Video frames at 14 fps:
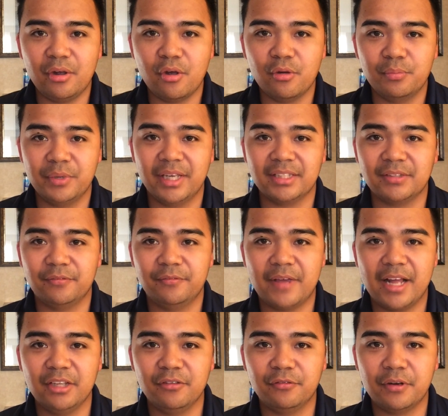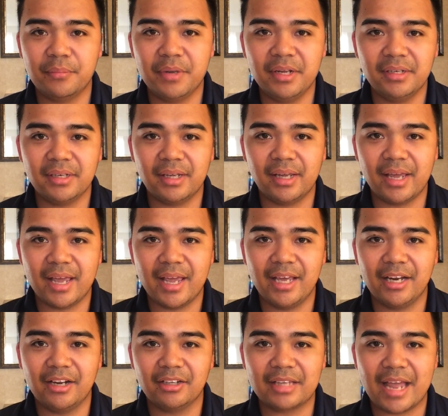Hope you get some value from it
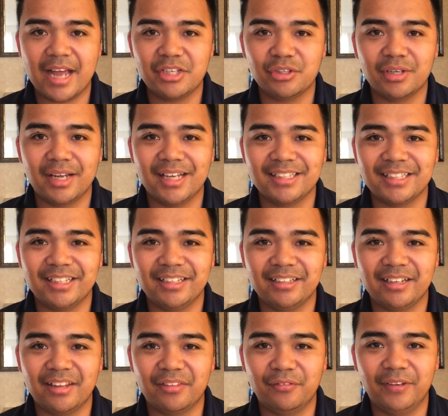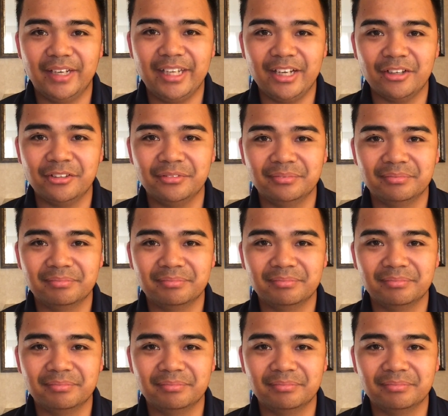and I'll catch you guys in another video.